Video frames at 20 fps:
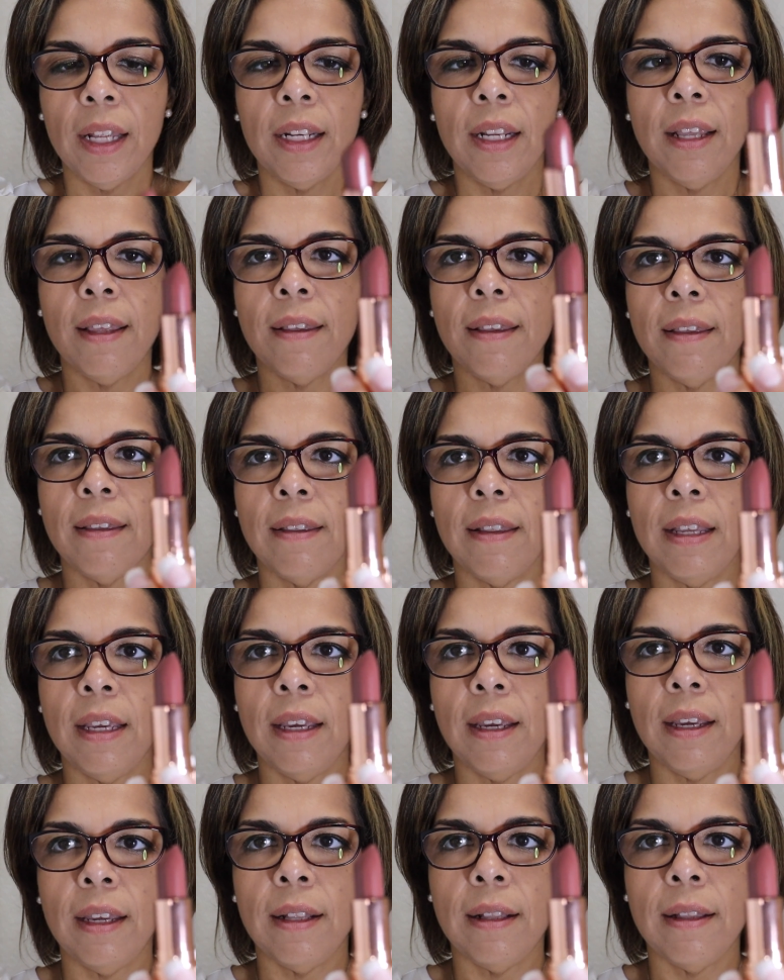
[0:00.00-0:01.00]
This is
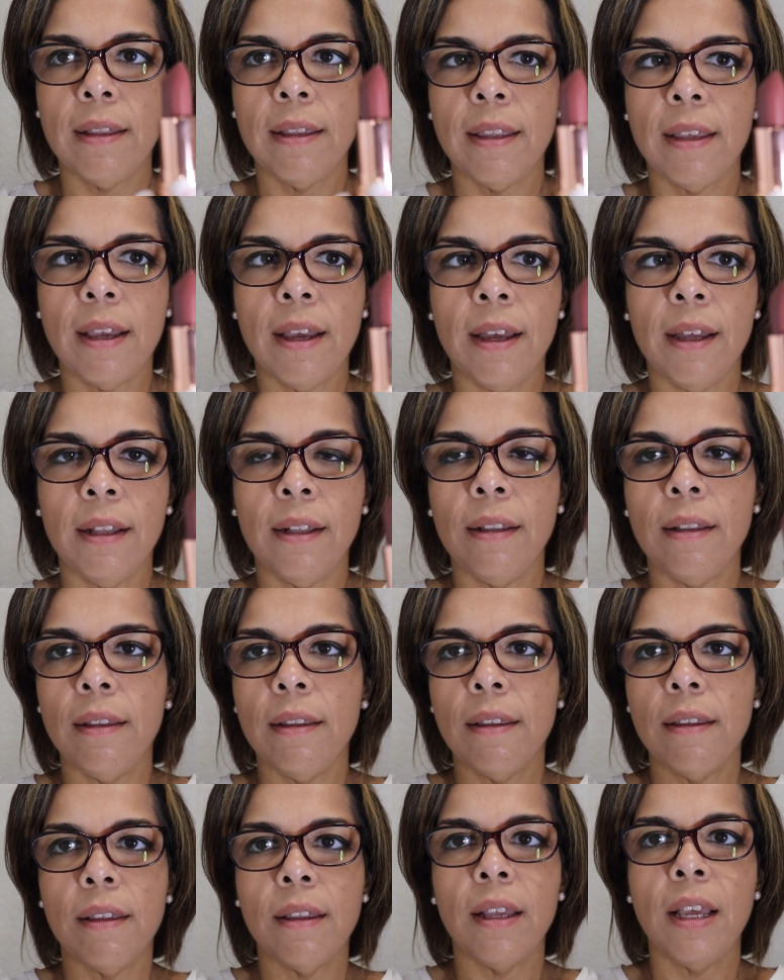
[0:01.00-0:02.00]
the
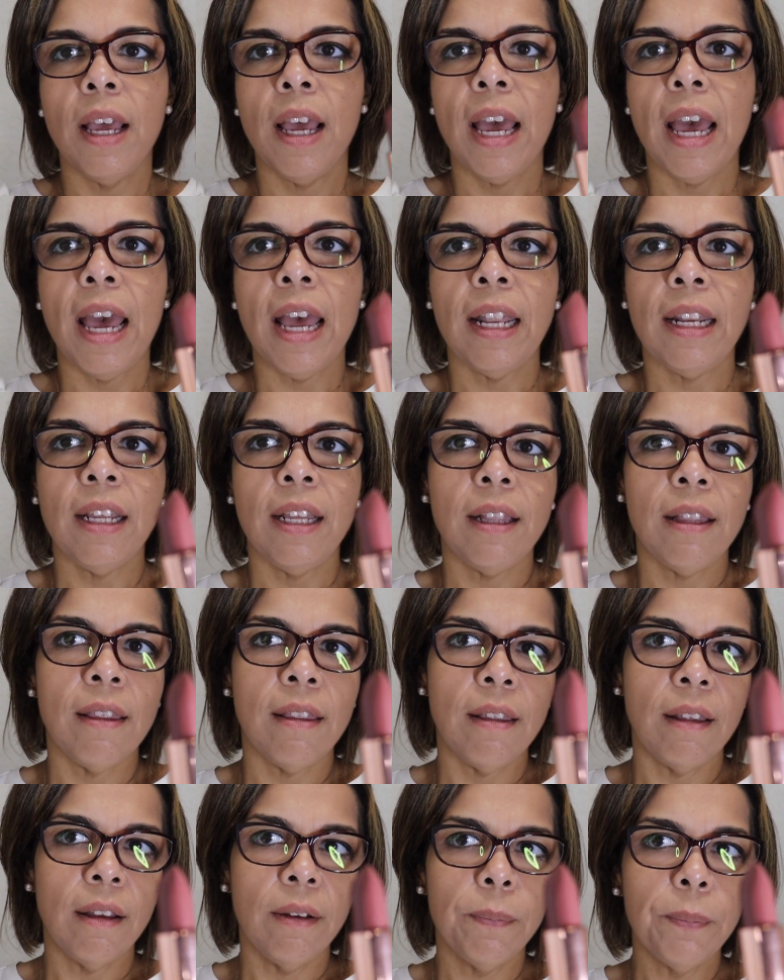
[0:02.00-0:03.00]
Intense, and
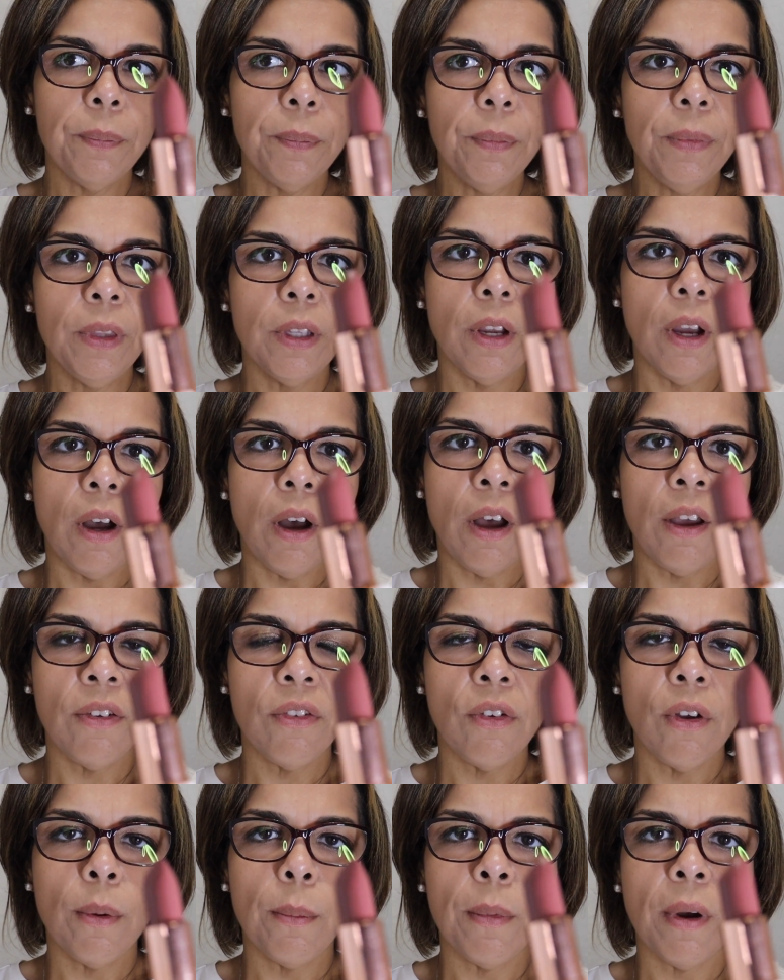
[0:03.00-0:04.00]
it's
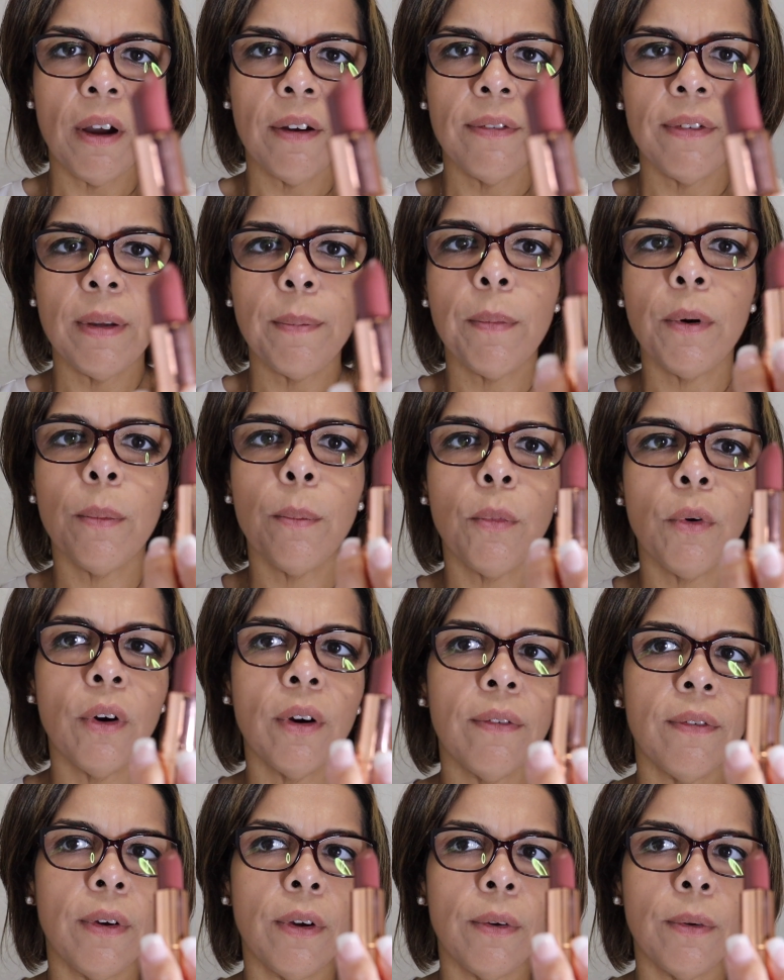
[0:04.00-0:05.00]
also a mauve, but more
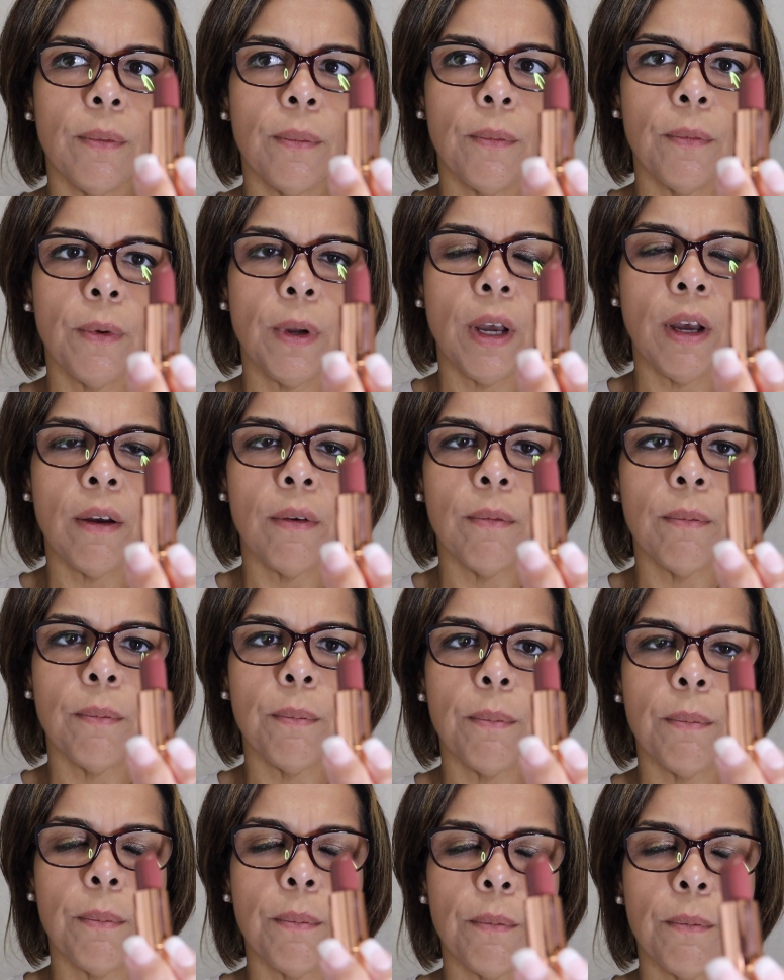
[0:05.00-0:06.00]
of a
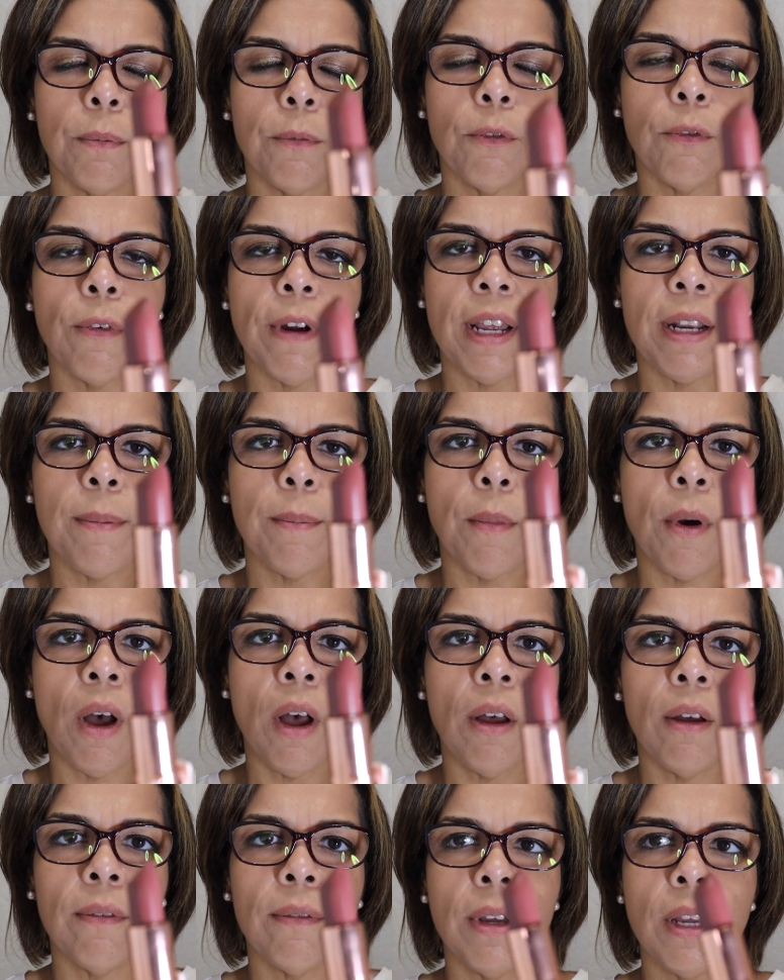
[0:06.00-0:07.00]
red
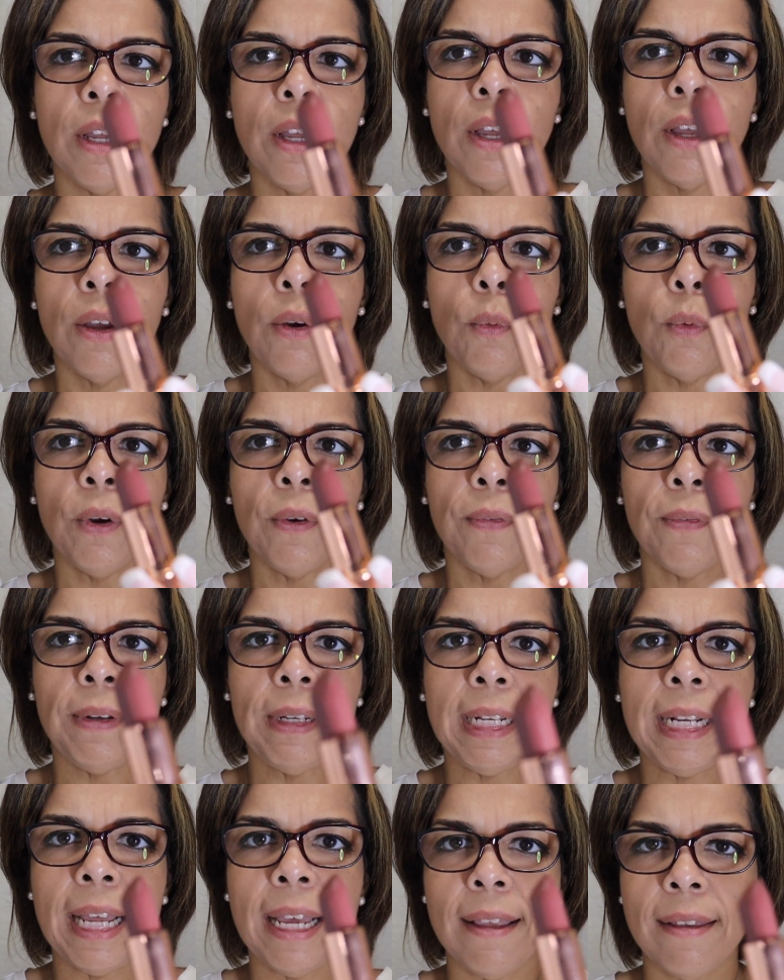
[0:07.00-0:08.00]
mauve with
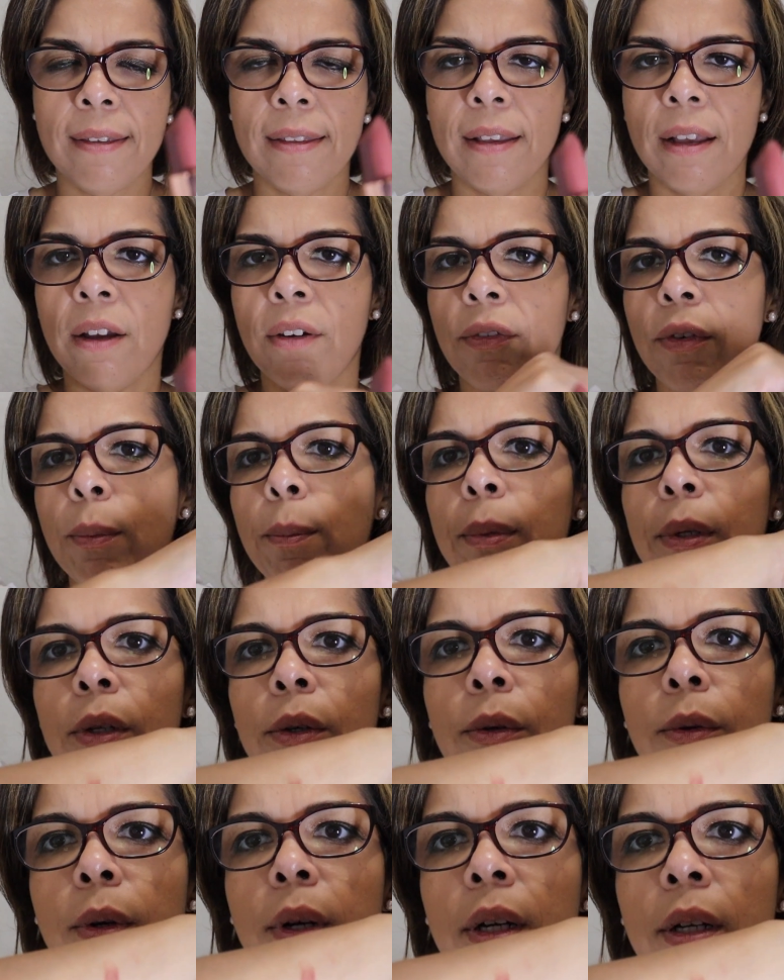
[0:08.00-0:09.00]
less of a
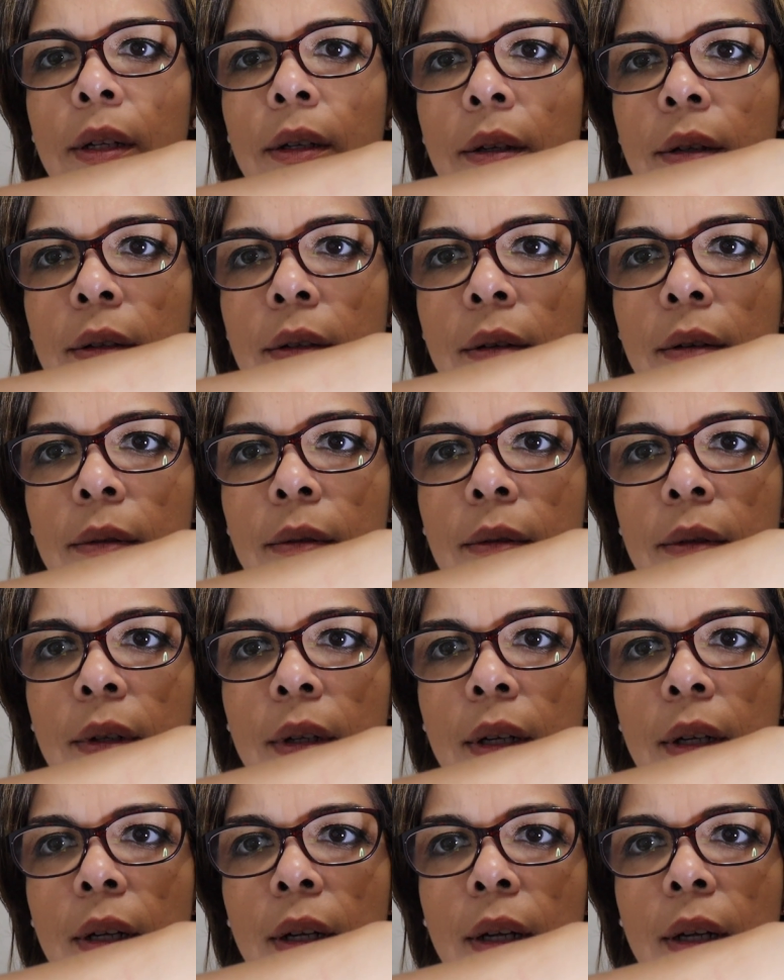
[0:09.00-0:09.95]
blue undertone.